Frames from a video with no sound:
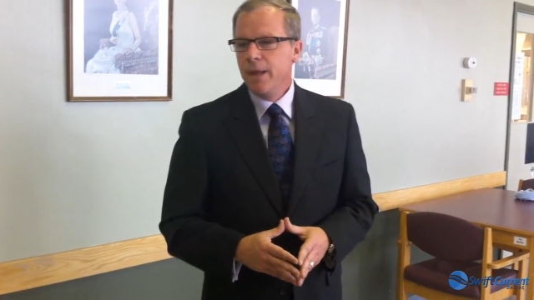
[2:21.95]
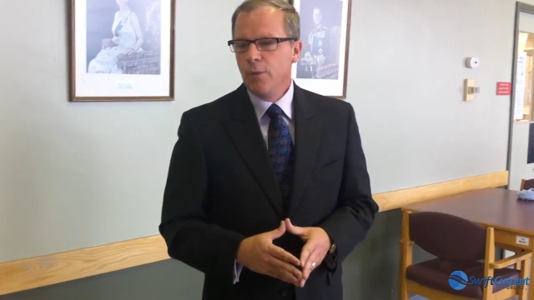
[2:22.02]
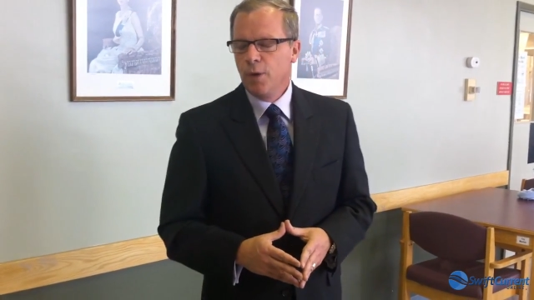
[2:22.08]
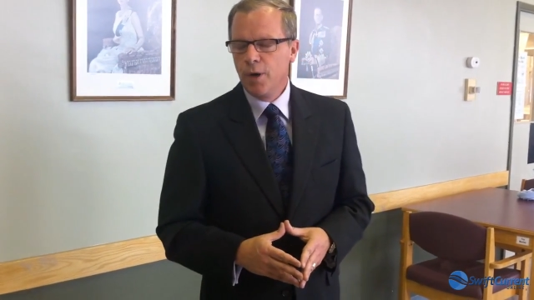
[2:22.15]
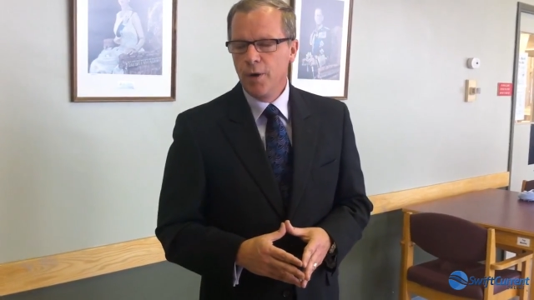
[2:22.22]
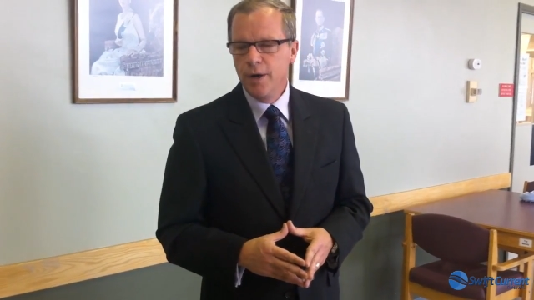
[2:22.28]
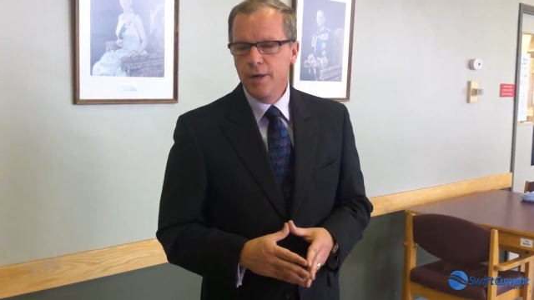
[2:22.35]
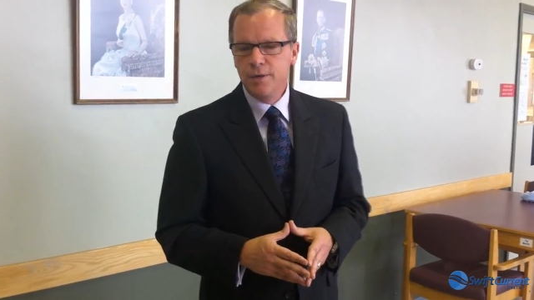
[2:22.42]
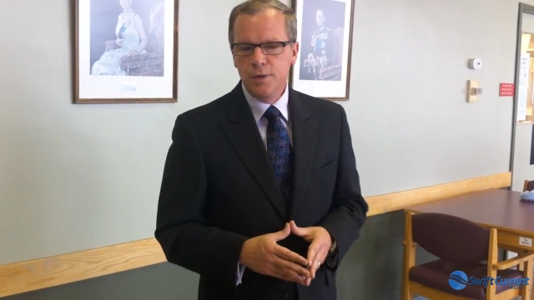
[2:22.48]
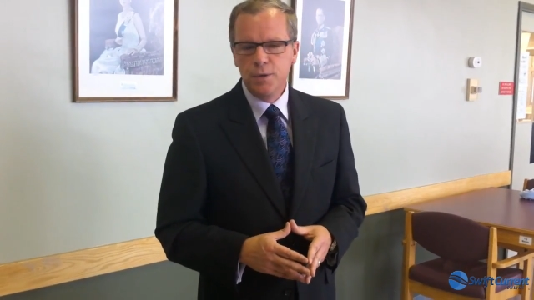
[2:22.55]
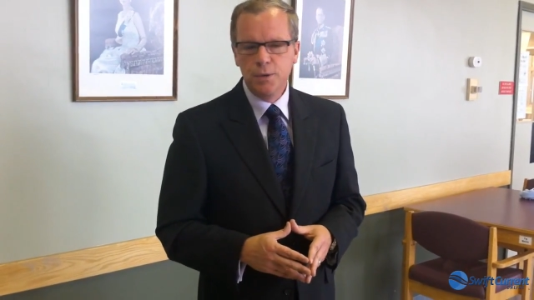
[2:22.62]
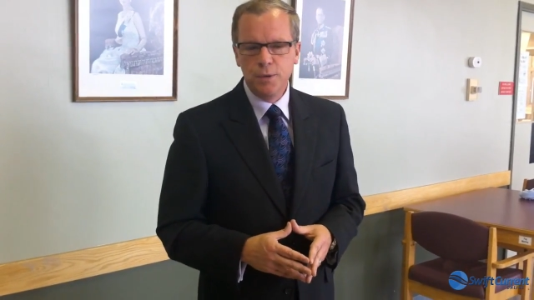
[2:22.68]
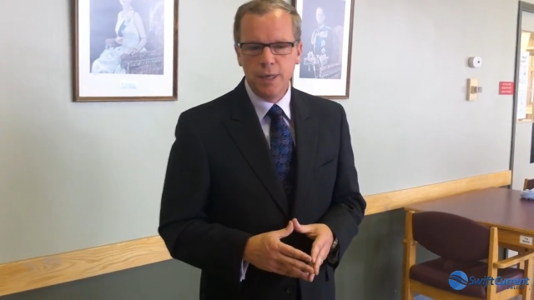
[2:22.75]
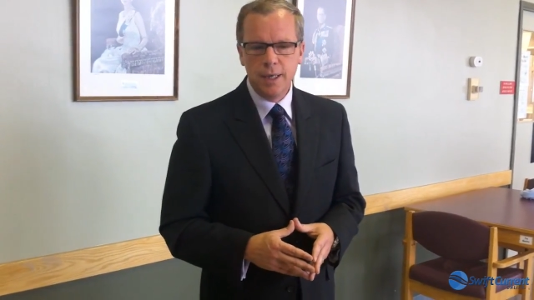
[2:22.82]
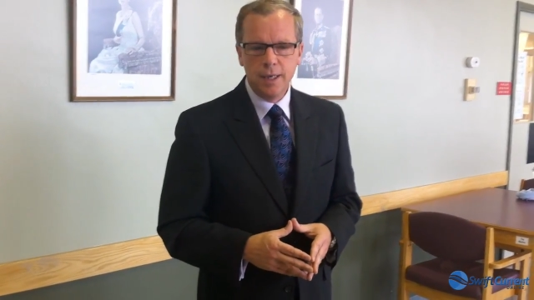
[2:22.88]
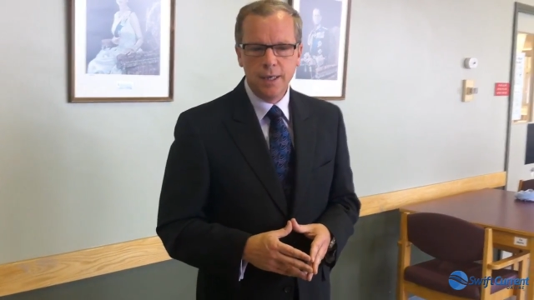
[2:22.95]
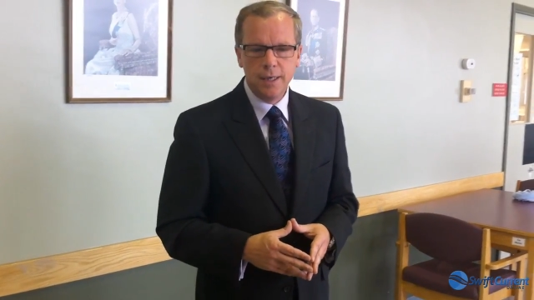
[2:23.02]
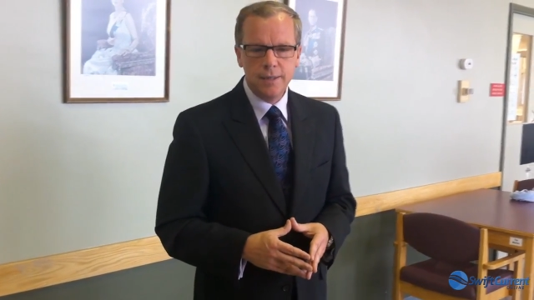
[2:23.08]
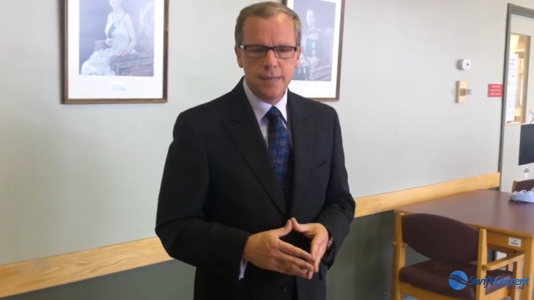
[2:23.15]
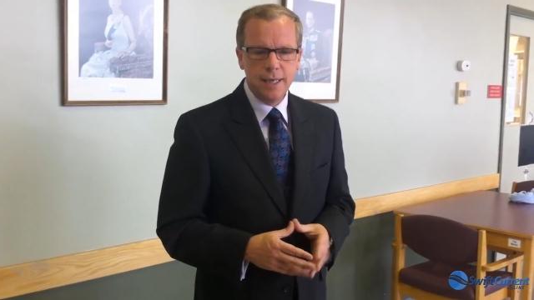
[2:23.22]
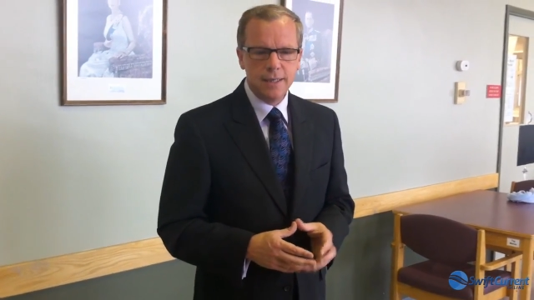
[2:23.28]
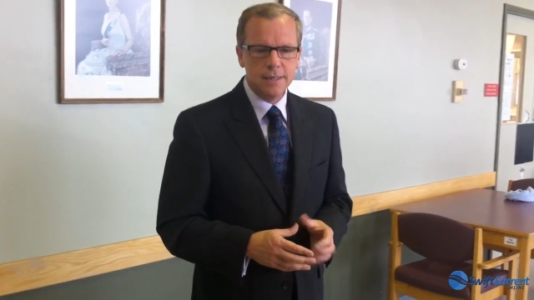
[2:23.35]
We're going
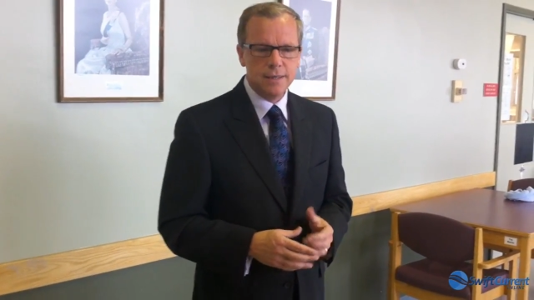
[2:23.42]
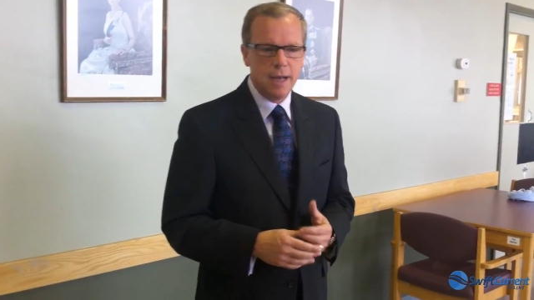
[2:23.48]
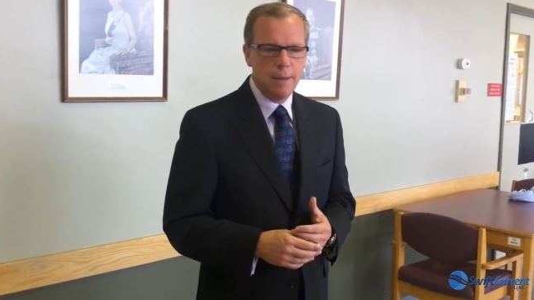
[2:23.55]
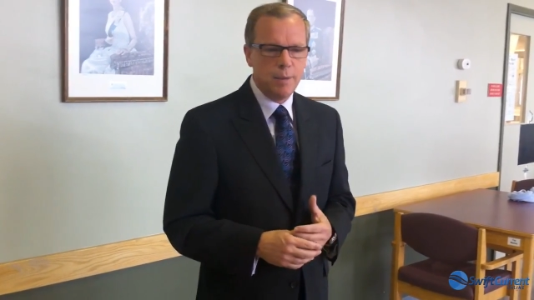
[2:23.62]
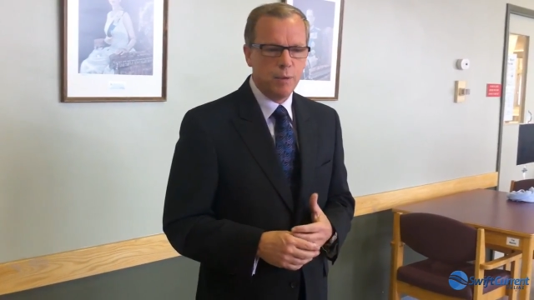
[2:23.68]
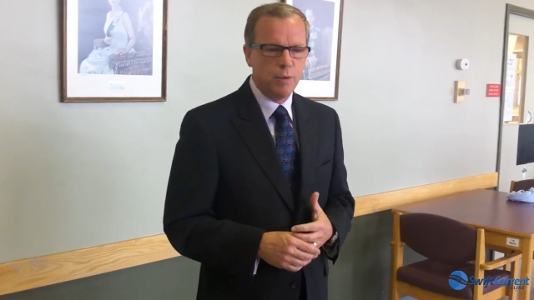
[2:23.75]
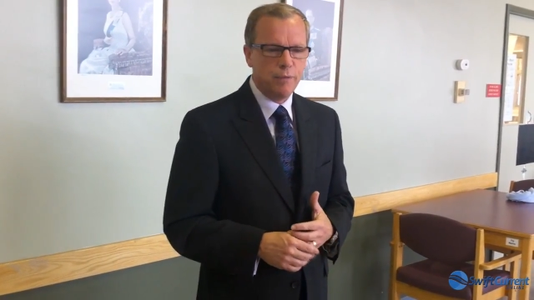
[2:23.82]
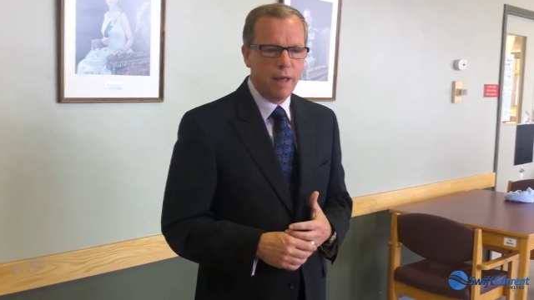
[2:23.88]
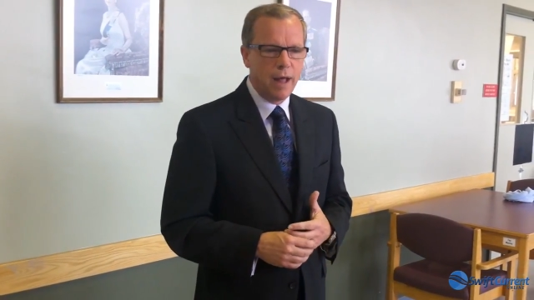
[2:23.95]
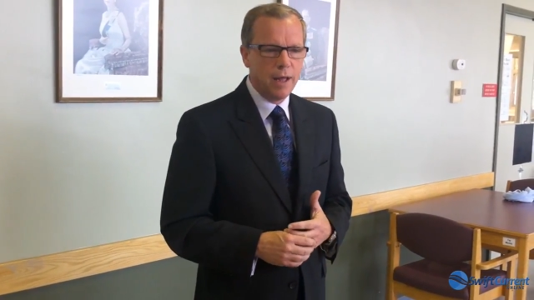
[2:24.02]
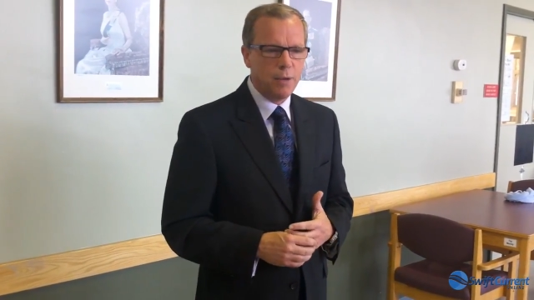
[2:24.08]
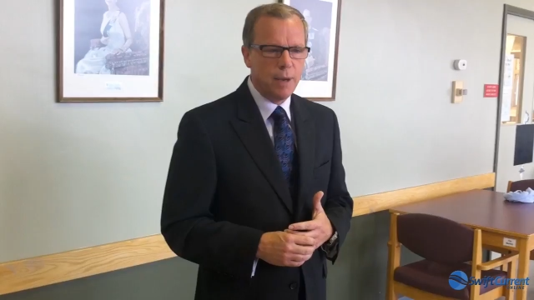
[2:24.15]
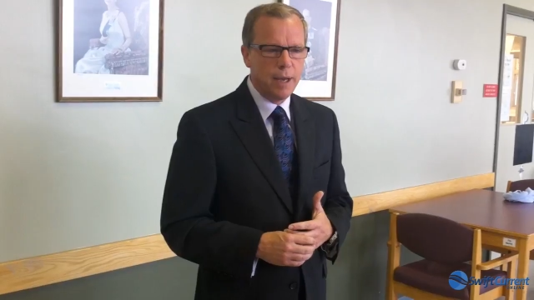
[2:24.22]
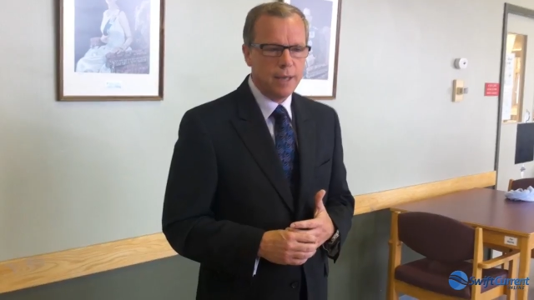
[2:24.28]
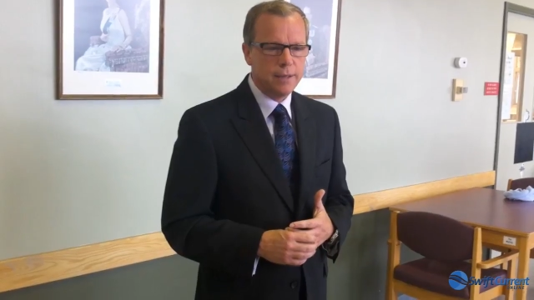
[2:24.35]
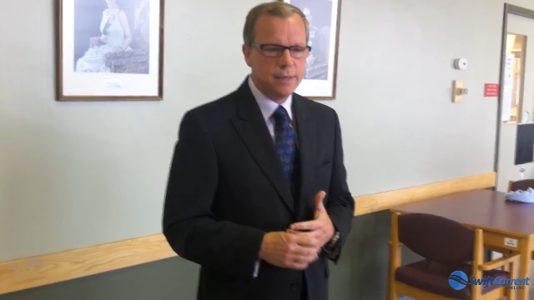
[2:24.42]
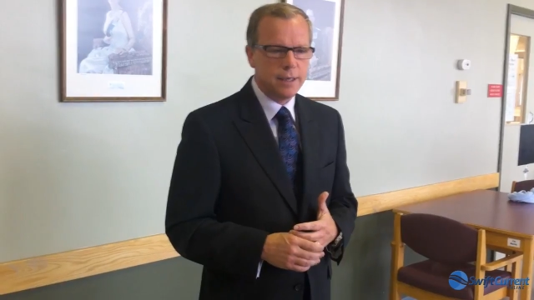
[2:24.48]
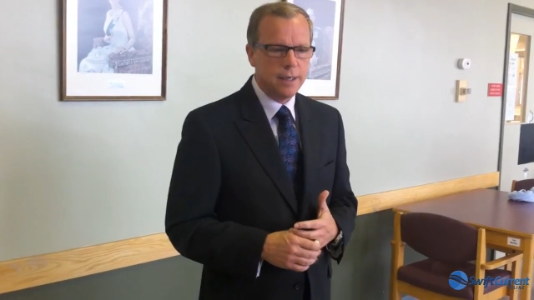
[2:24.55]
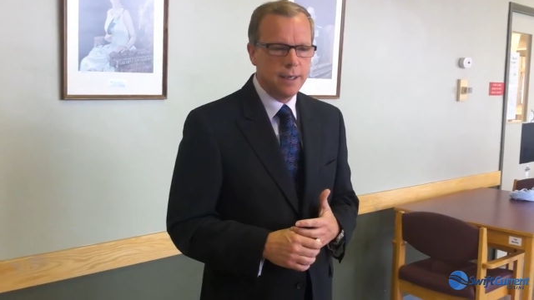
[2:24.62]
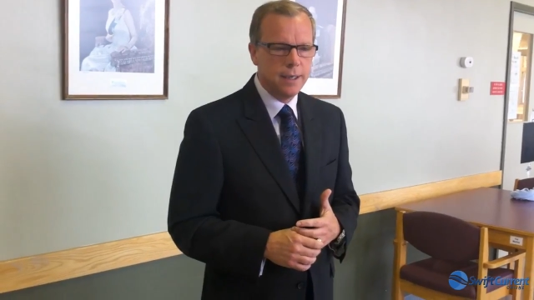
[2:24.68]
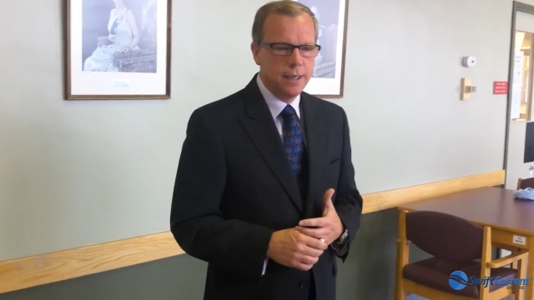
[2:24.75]
to take the time to evaluate